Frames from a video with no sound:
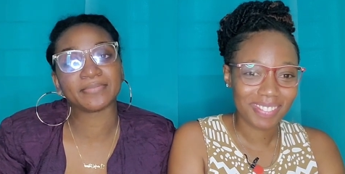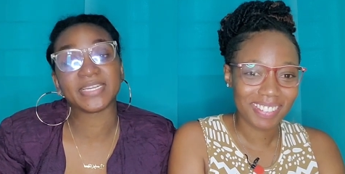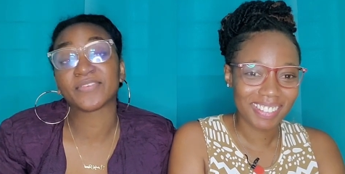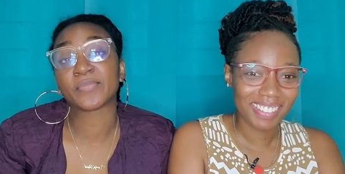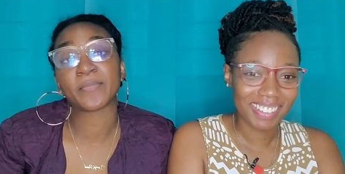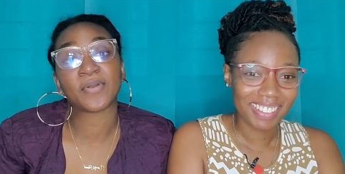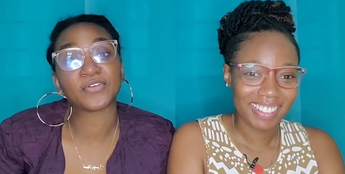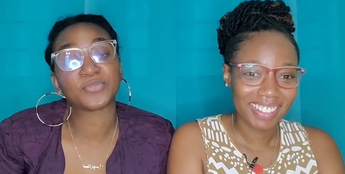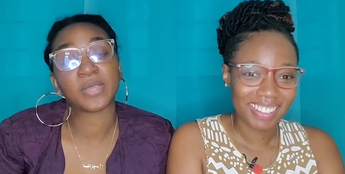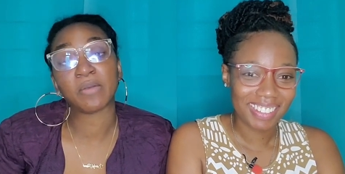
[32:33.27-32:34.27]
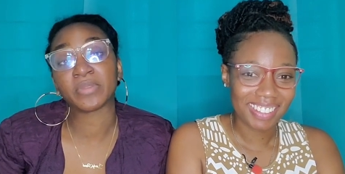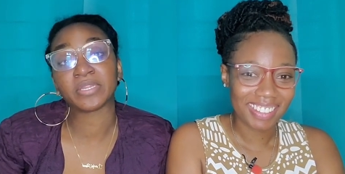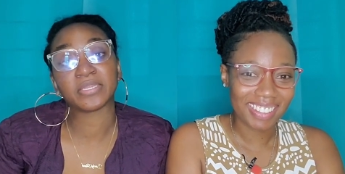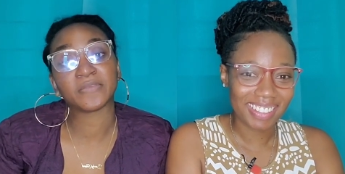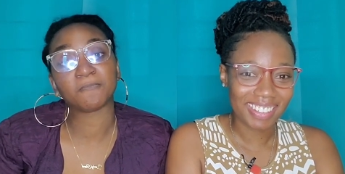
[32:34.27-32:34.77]
Speaker 1: I never remember which part we
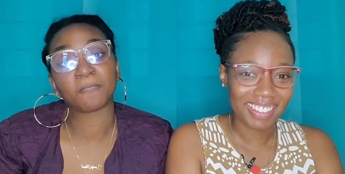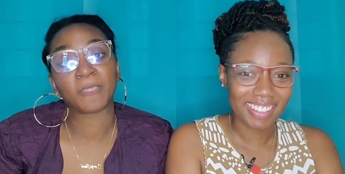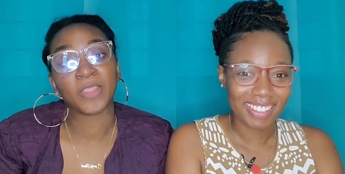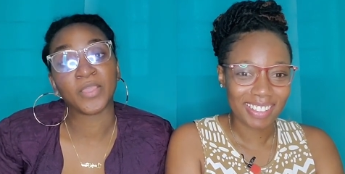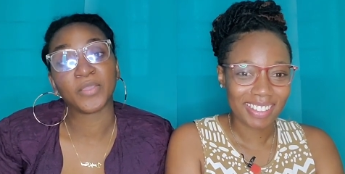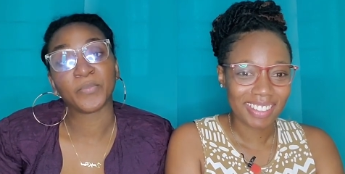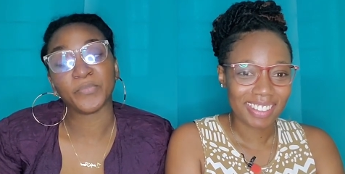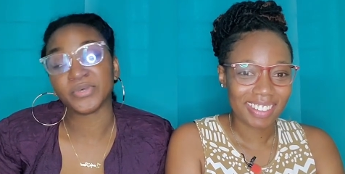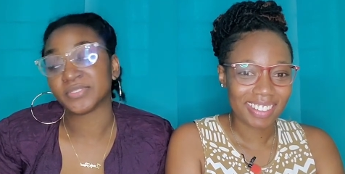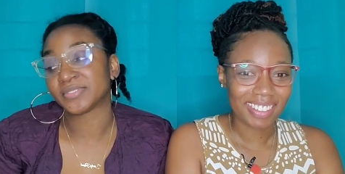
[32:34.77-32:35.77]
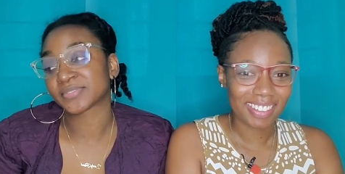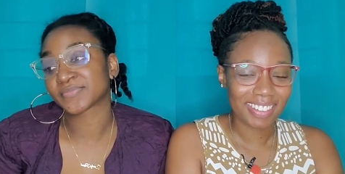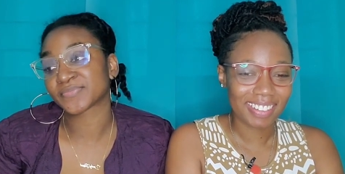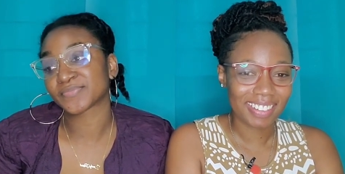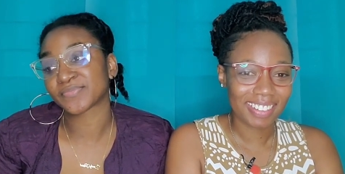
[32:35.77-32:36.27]
did, but
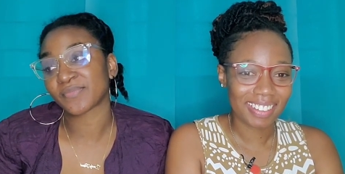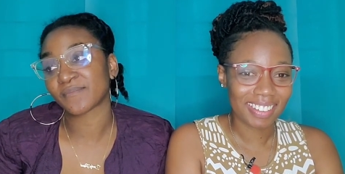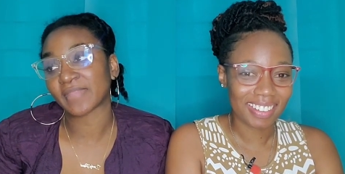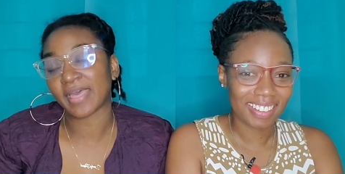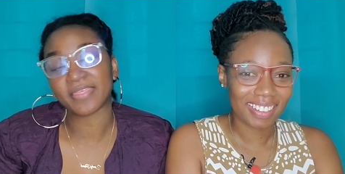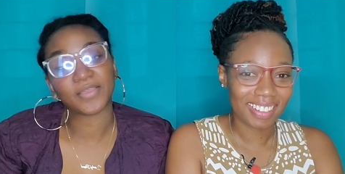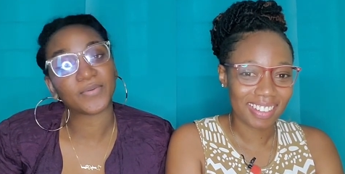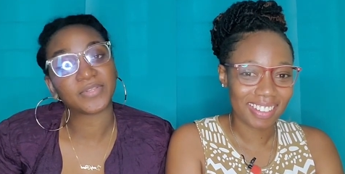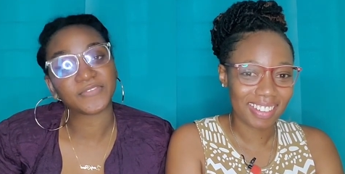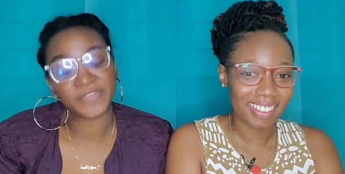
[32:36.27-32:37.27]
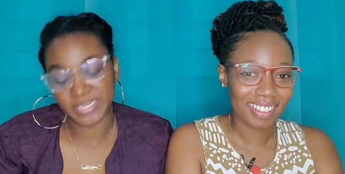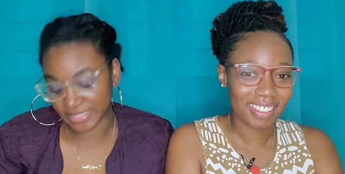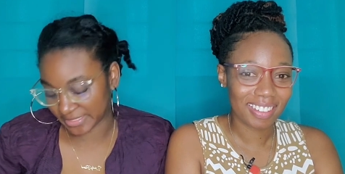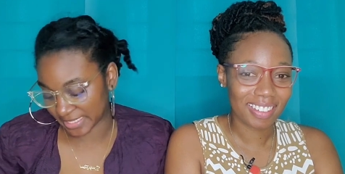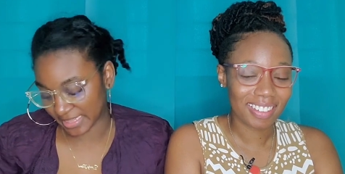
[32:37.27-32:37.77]
I think it's fair to
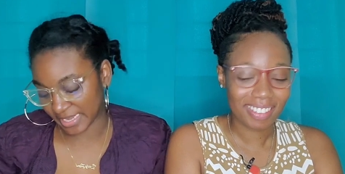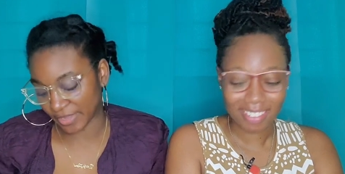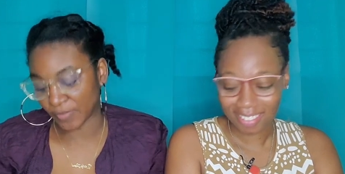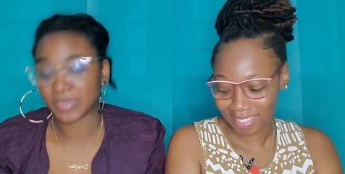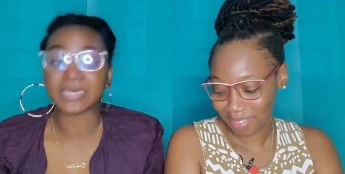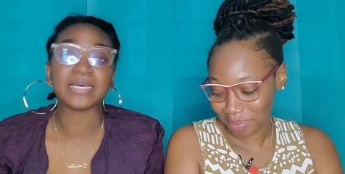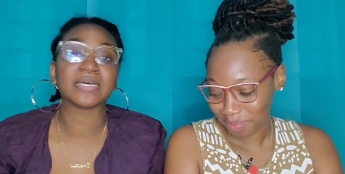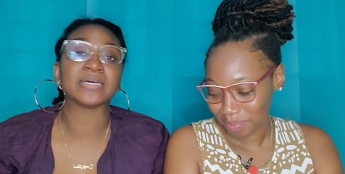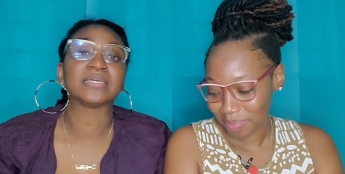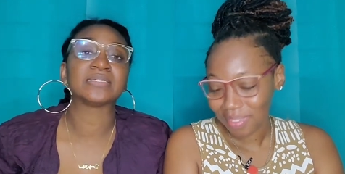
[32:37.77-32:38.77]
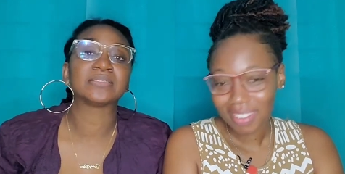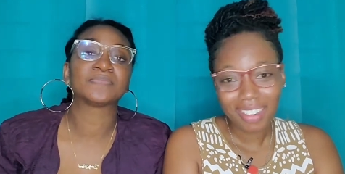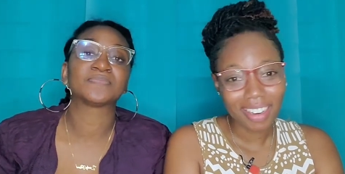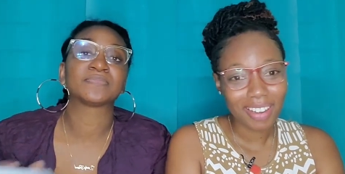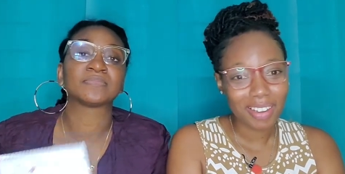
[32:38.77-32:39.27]
say that I won.
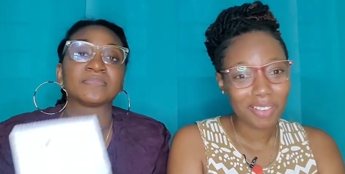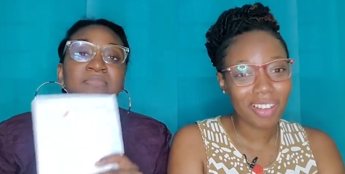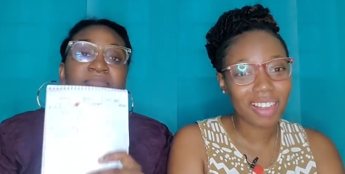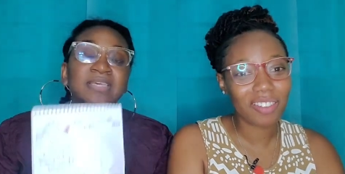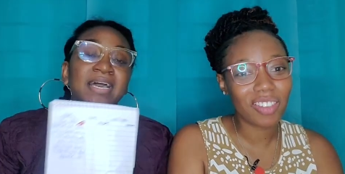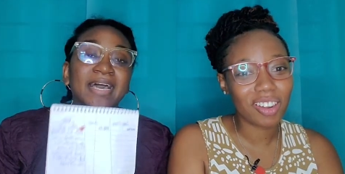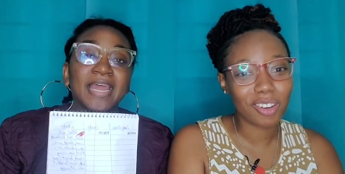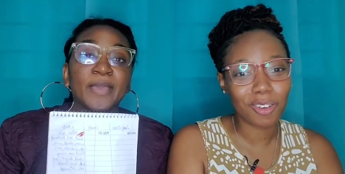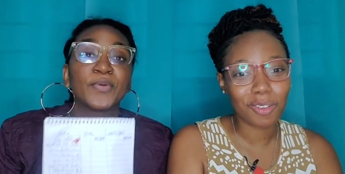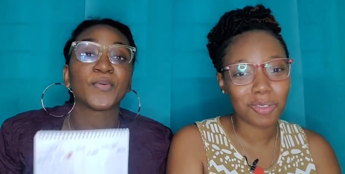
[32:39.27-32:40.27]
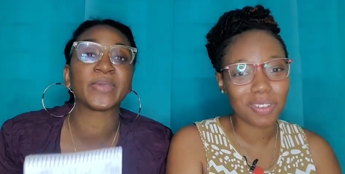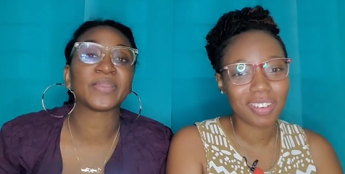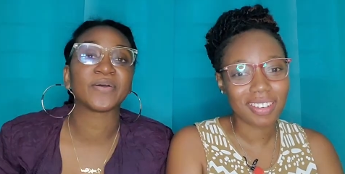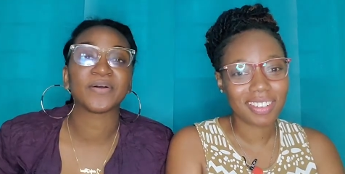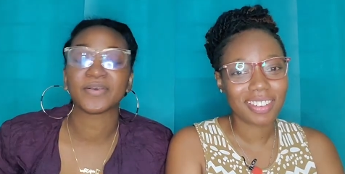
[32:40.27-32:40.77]
Speaker 2: Yeah, we'll give her the I'm crown. I'm a
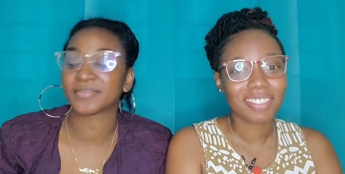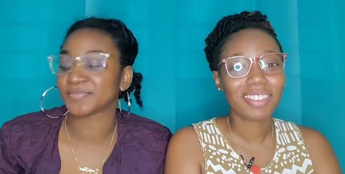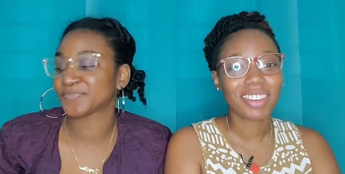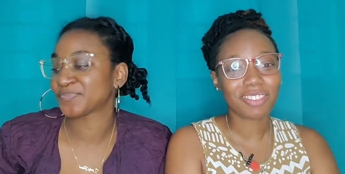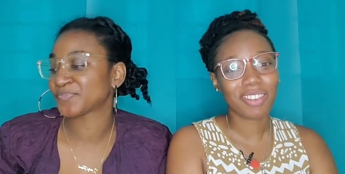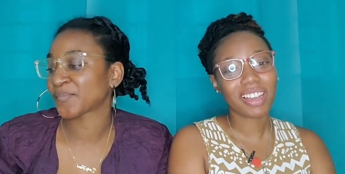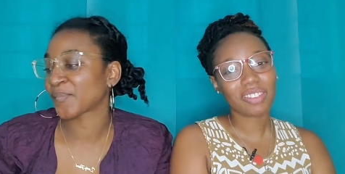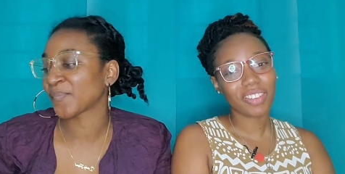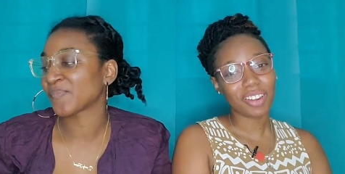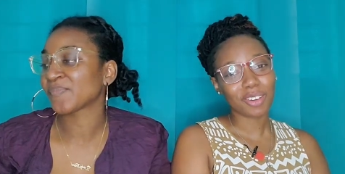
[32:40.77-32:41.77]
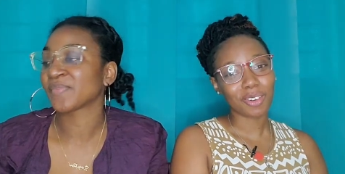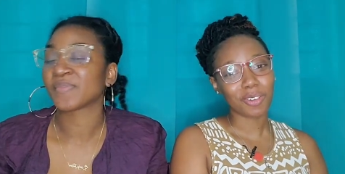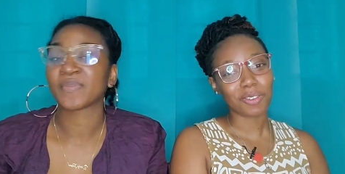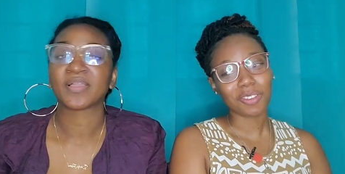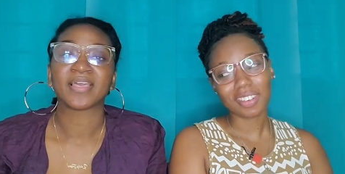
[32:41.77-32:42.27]
winner. We'll, we'll give her the
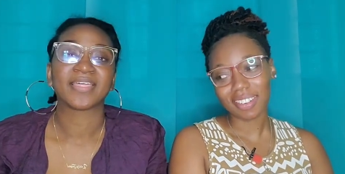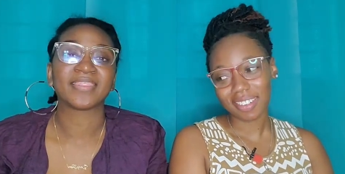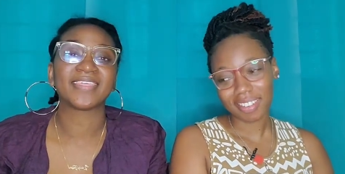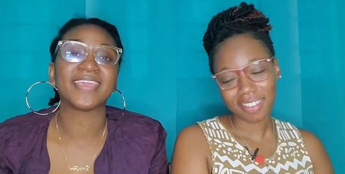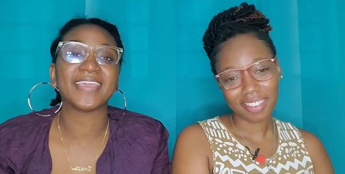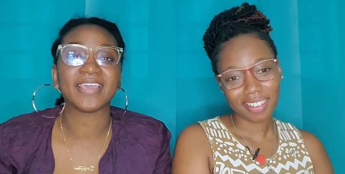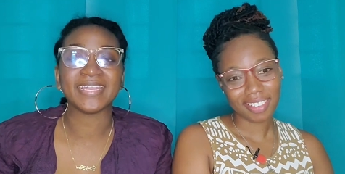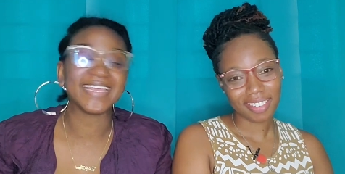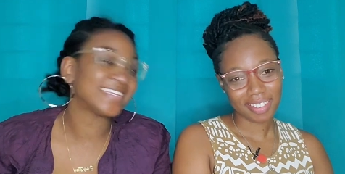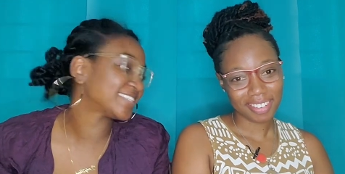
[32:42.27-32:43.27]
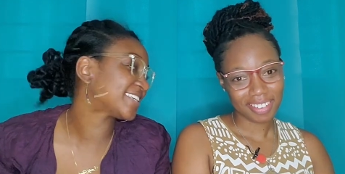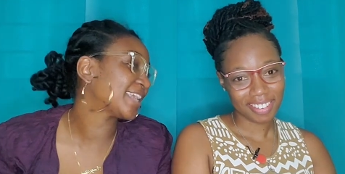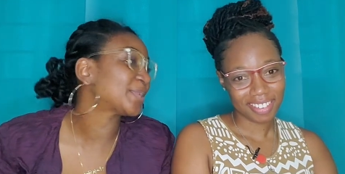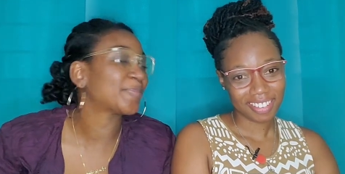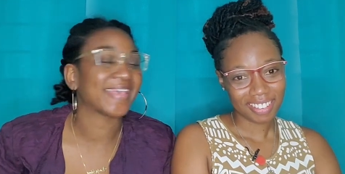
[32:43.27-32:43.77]
crown.
Speaker 1: V, ladies and
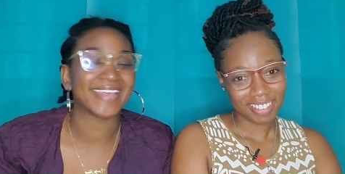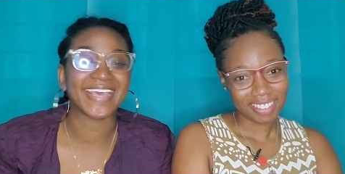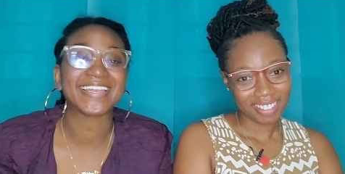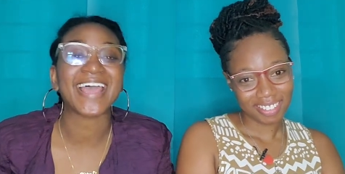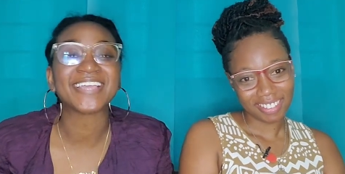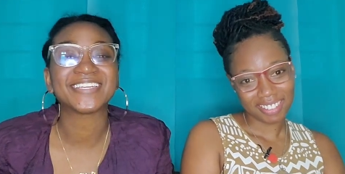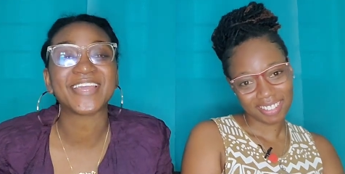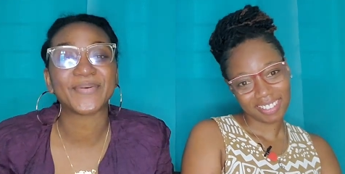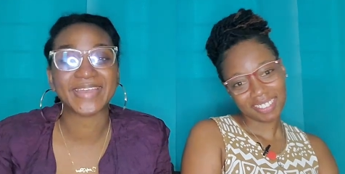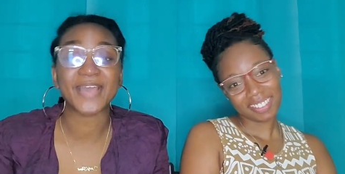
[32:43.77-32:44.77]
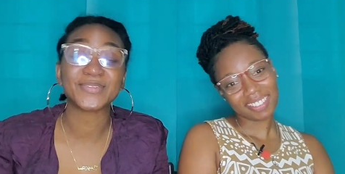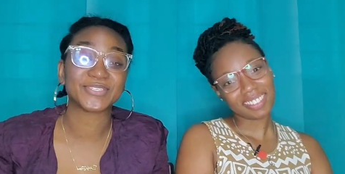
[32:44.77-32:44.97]
gentlemen, I'd like to now announce